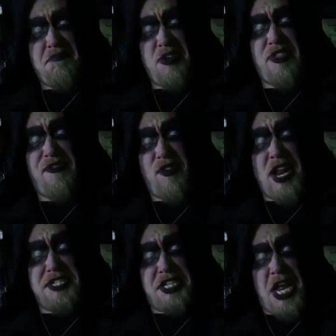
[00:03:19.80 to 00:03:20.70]
With
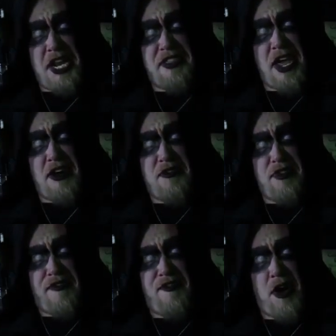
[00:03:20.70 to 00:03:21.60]
friends like that,
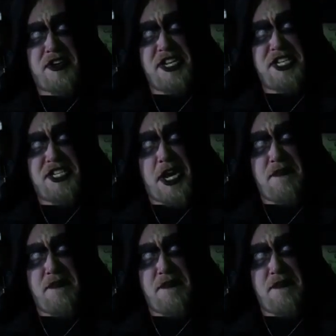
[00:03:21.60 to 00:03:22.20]
who the fuck needs